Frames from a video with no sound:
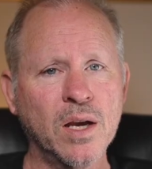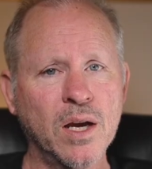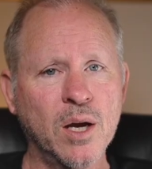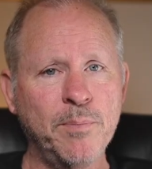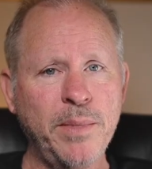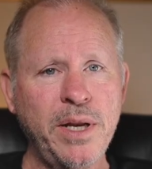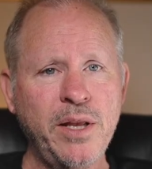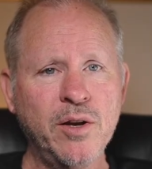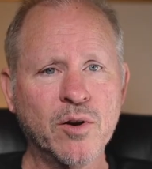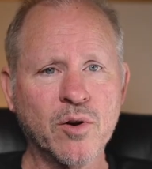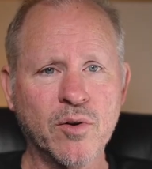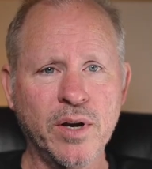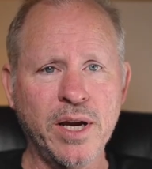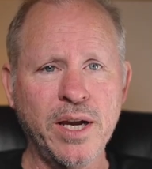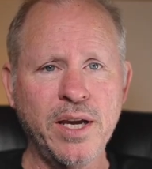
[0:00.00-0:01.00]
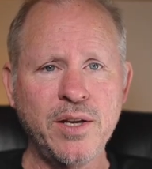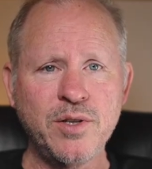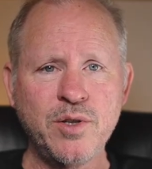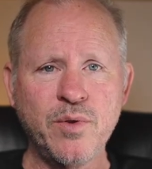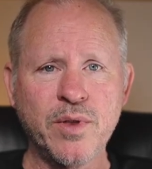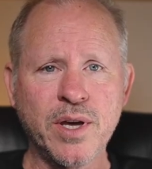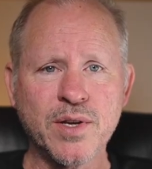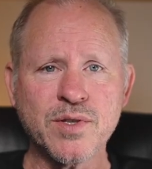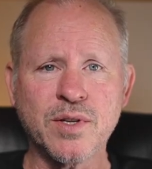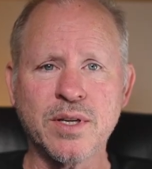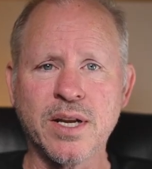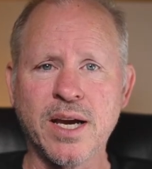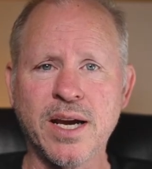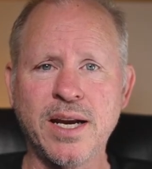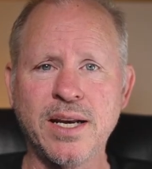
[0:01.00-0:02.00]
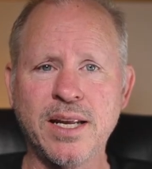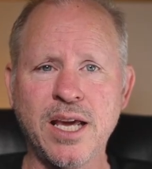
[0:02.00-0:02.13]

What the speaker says: A Meteor Gray 2009